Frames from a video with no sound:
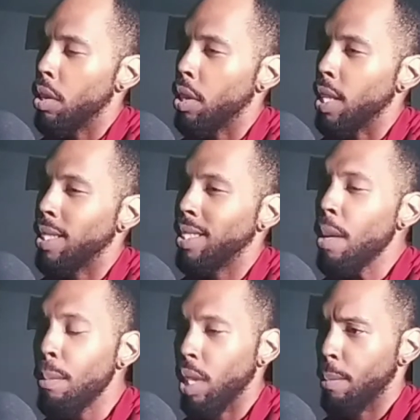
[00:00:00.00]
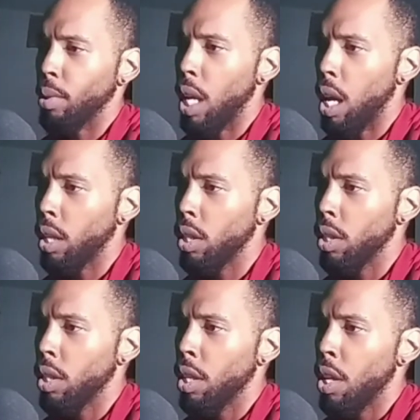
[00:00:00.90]
the stumbling block
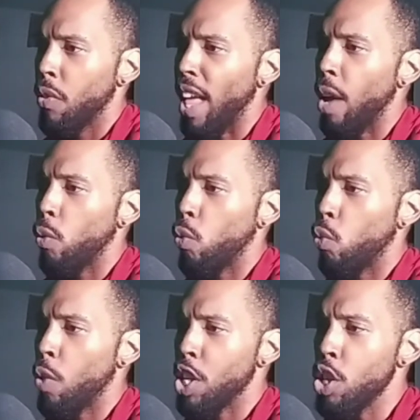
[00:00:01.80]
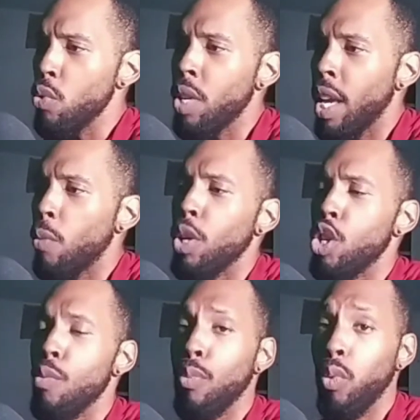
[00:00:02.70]
that when you get what
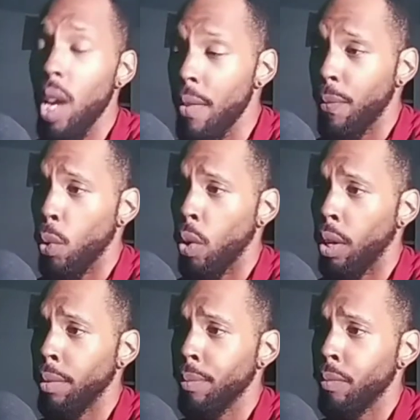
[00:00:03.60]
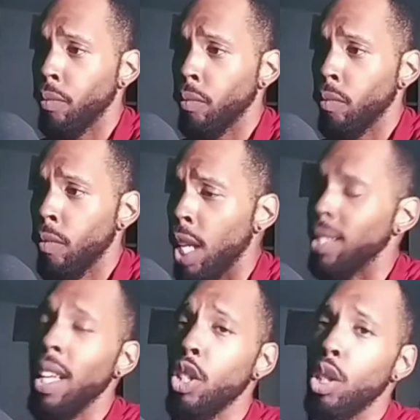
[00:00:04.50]
you pray for, it's
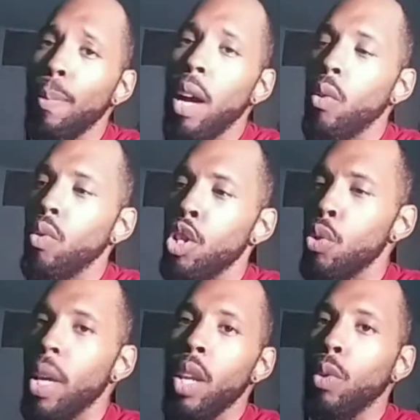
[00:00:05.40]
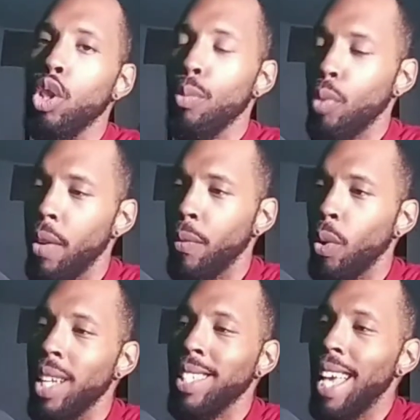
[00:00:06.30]
not just about you getting what you pray
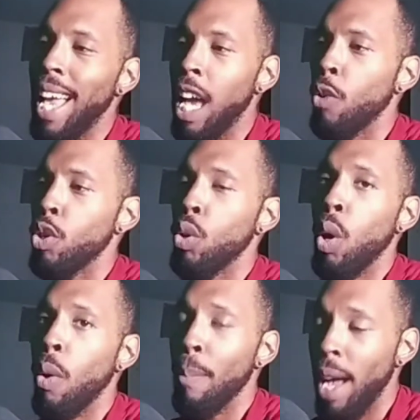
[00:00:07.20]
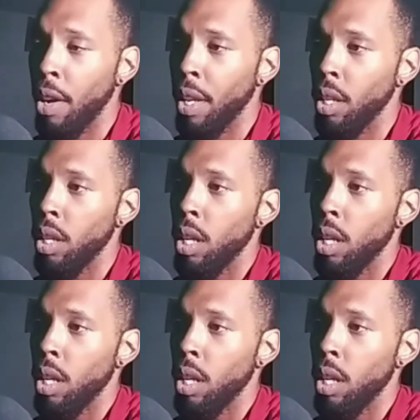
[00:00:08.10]
for, it's how you go about it